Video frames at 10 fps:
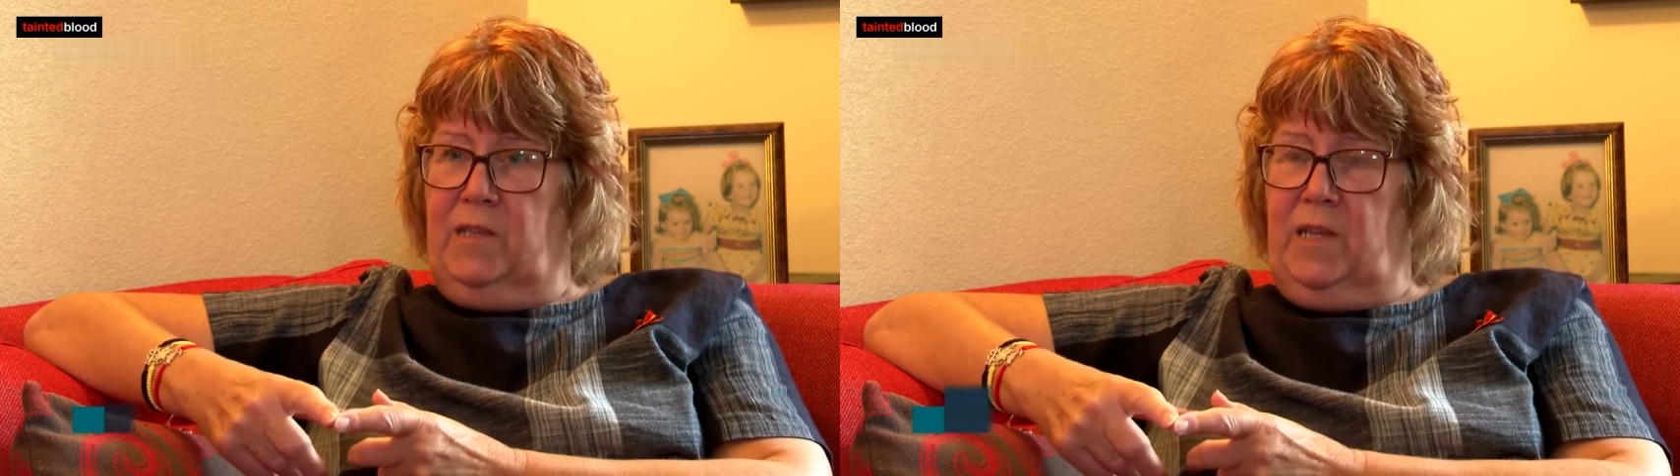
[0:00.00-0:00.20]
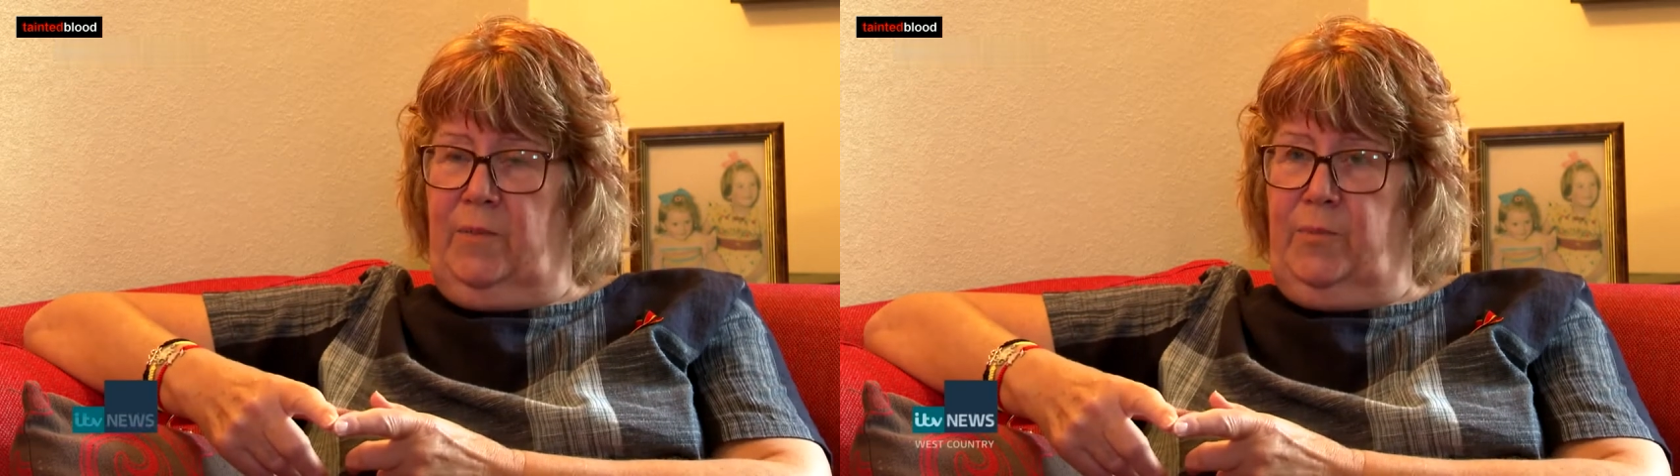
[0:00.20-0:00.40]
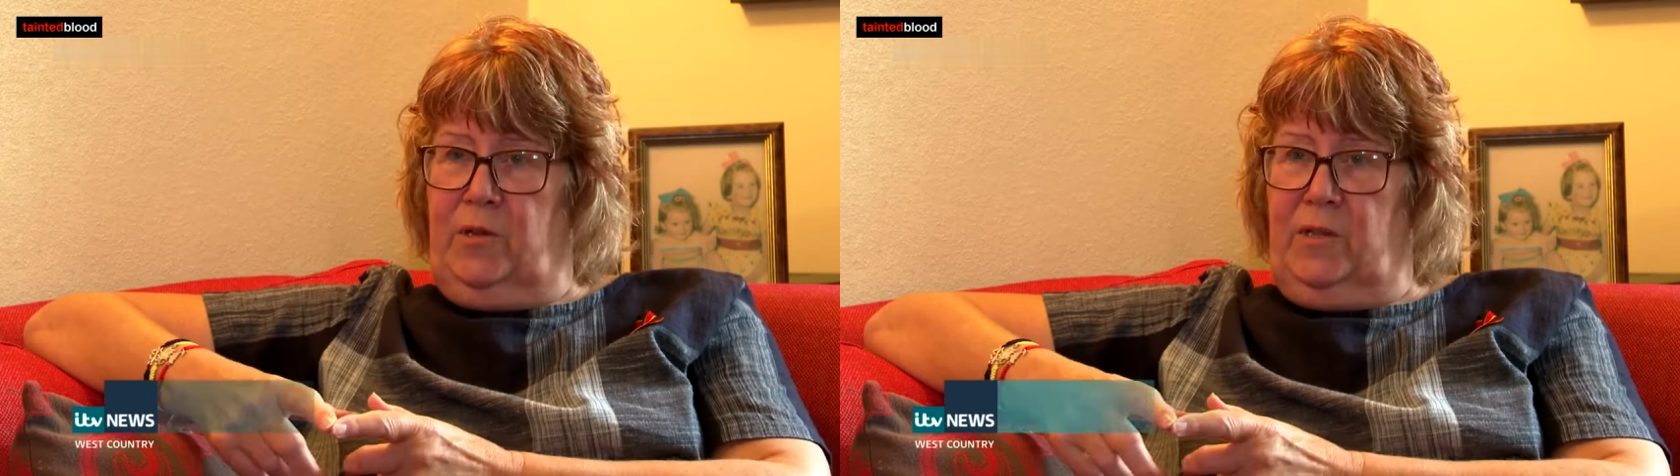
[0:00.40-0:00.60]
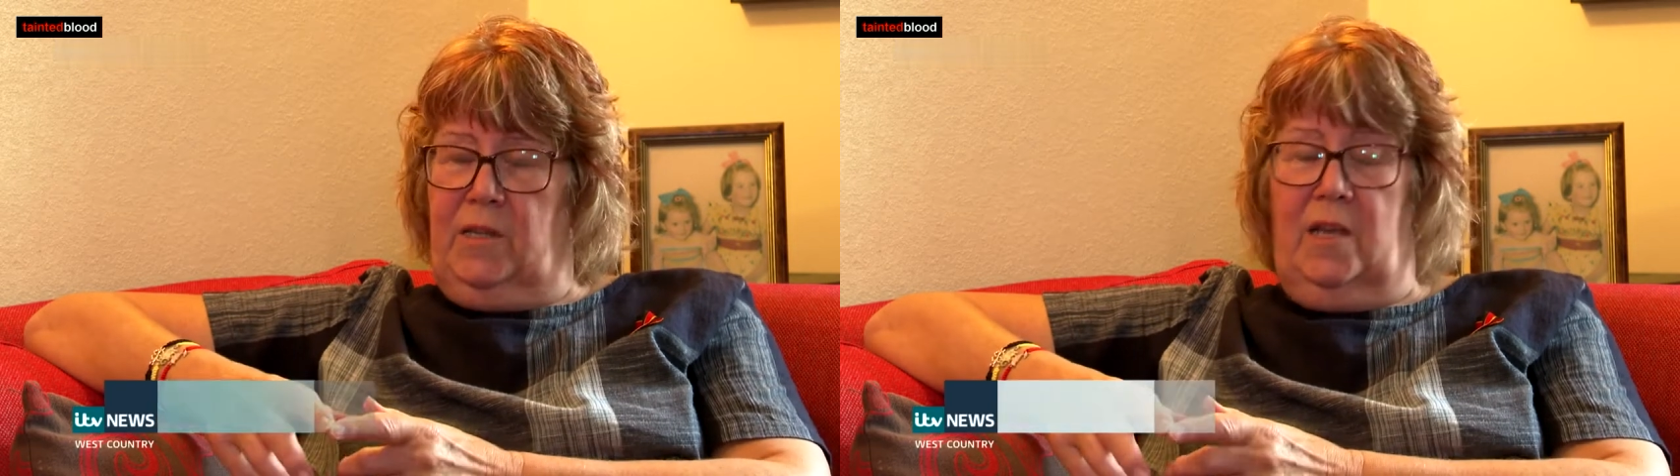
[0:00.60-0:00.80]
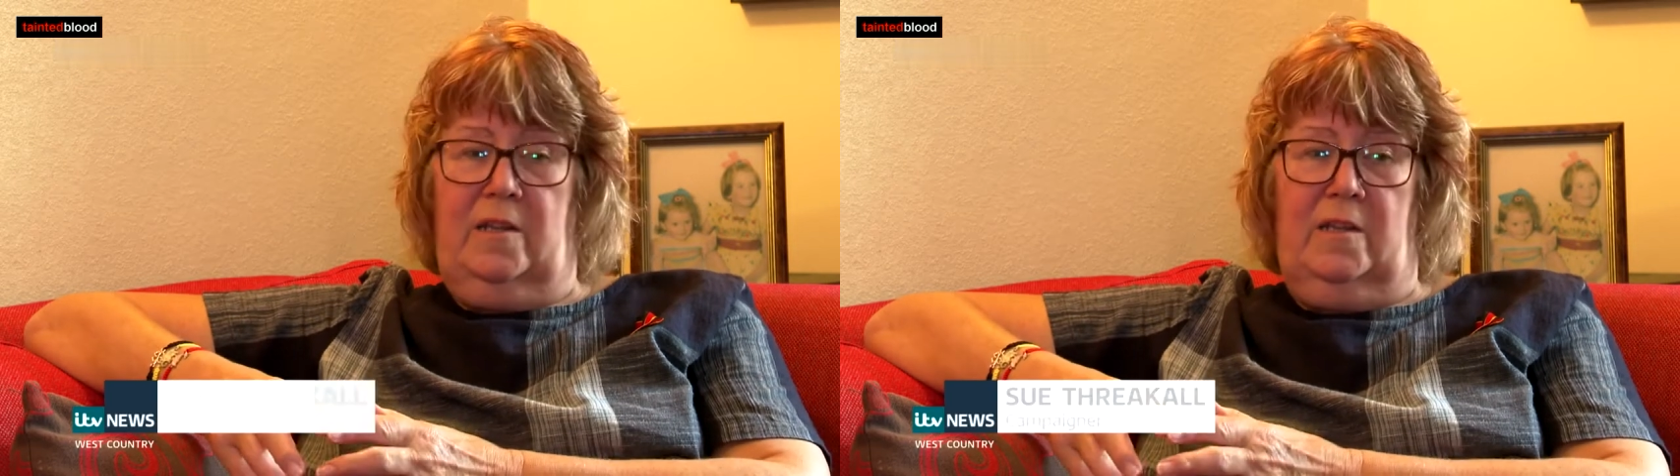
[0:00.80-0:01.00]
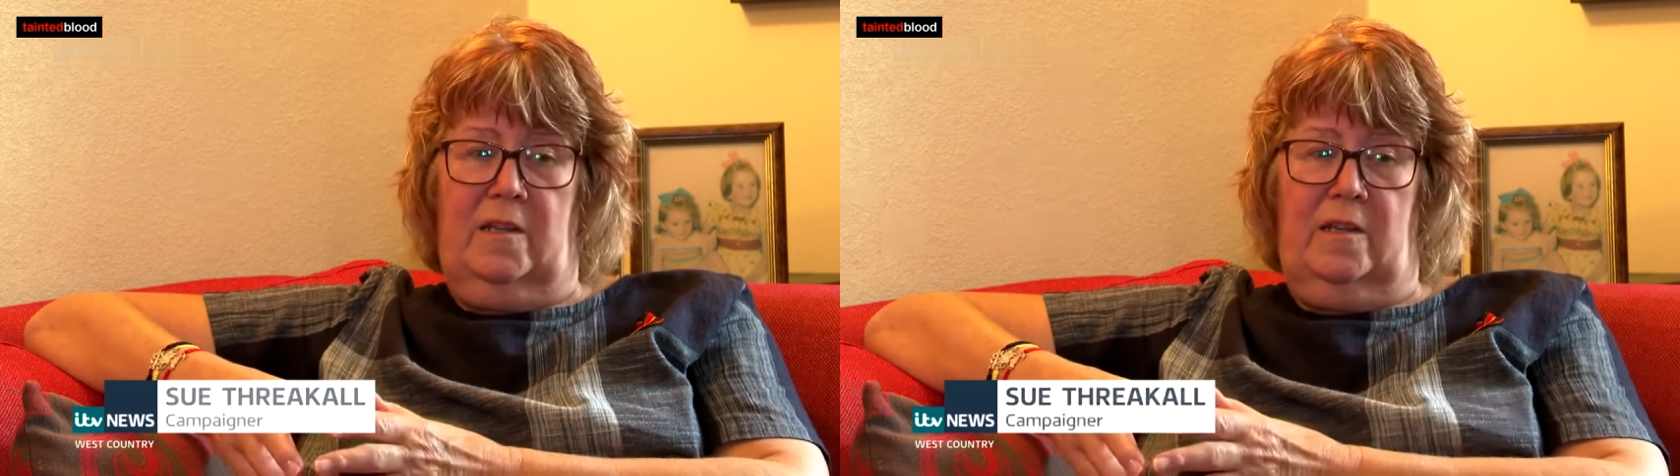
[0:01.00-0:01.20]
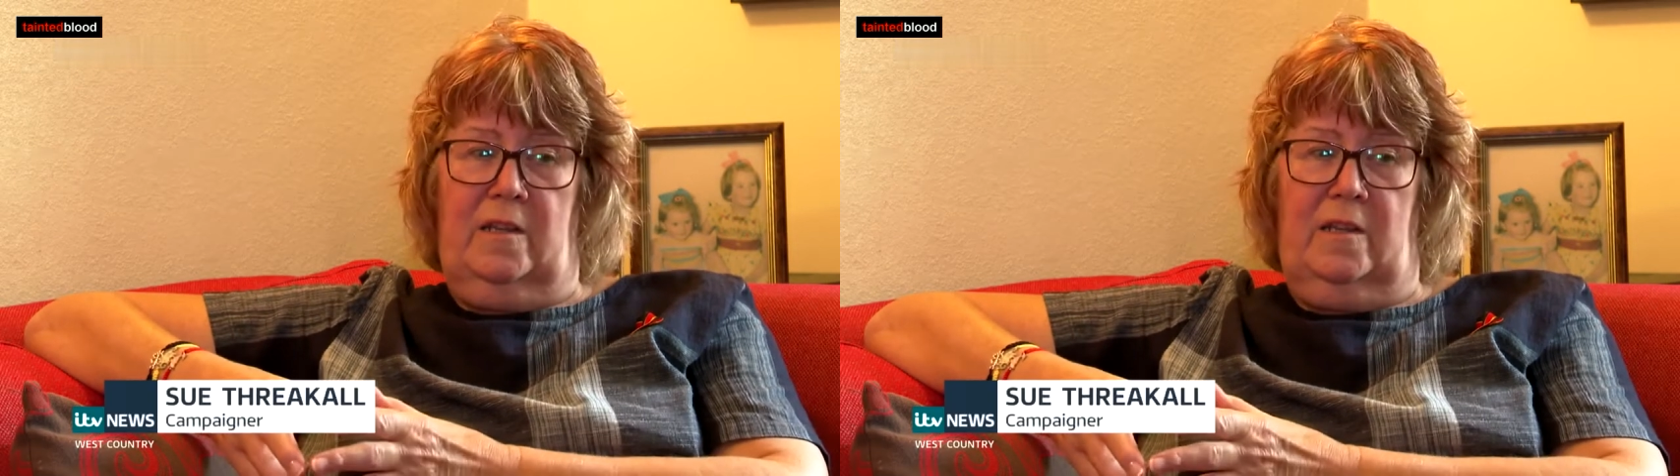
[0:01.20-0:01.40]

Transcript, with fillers: this happened and